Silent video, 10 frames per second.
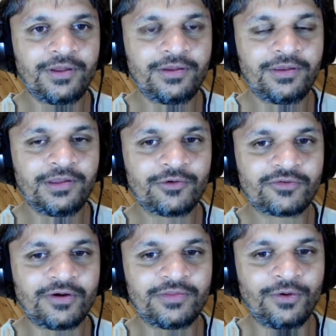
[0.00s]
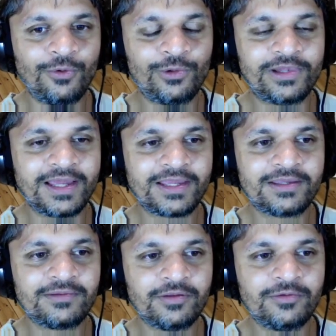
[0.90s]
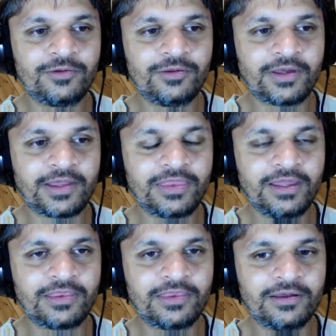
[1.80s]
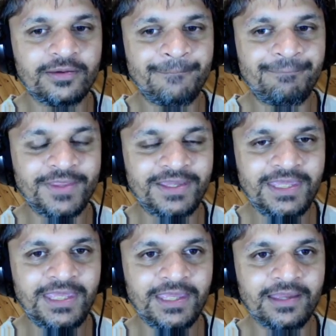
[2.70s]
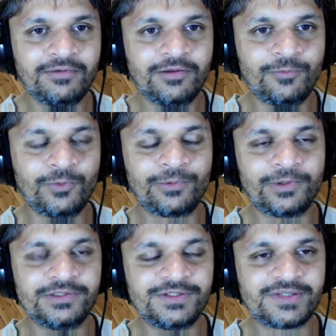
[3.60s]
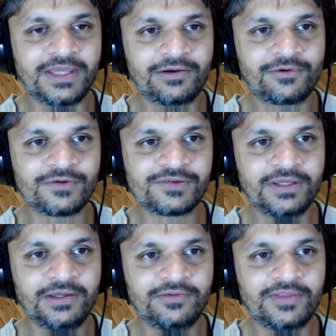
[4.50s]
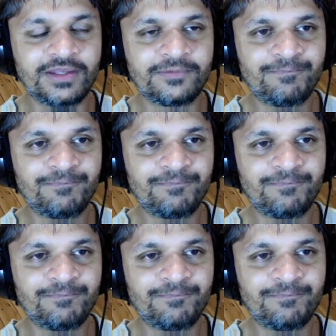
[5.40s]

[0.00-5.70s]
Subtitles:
so on the whole, I think the key and what I want to just get across here is that